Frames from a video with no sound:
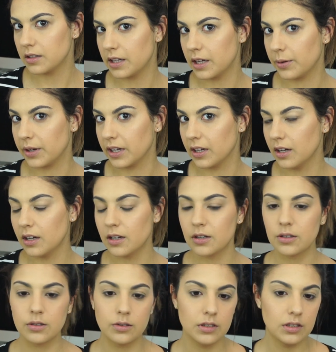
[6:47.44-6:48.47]
There we
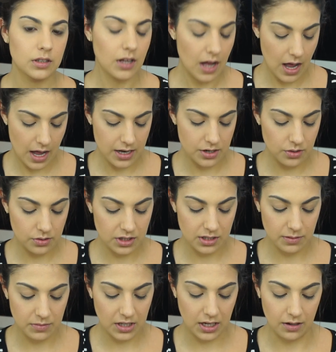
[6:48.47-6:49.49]
go. I do
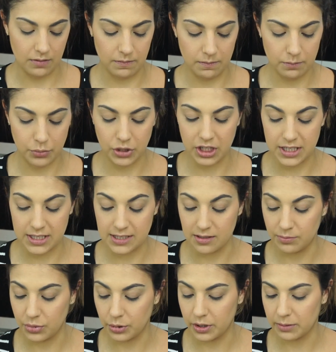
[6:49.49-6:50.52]
something pretty
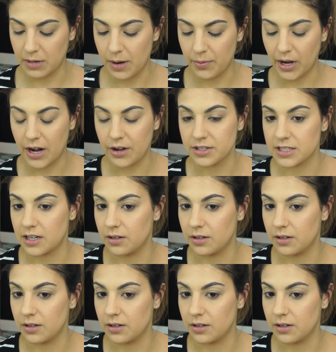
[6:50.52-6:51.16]
simple with my brows.